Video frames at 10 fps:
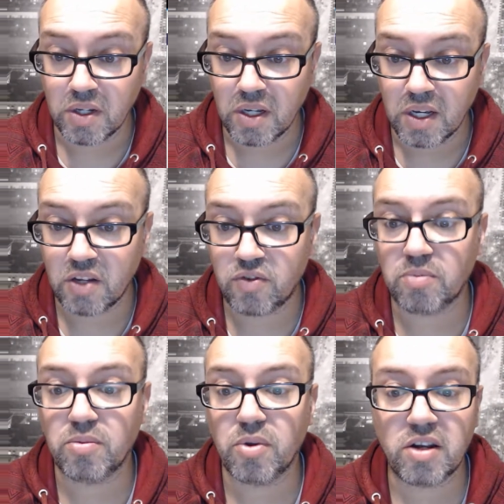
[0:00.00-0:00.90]
It's
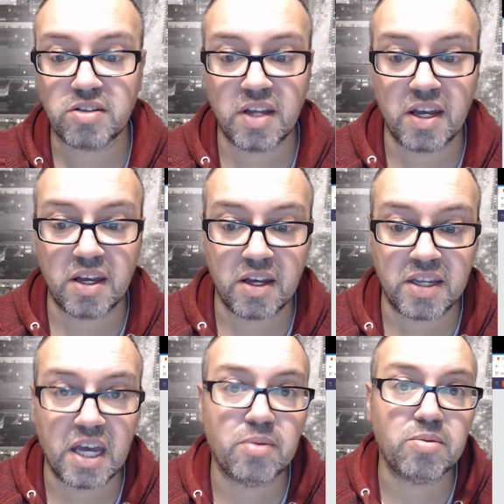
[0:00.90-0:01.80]
from Lost
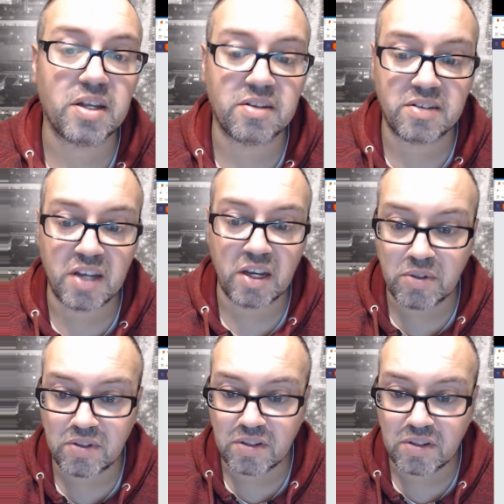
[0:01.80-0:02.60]
Games Entertainment.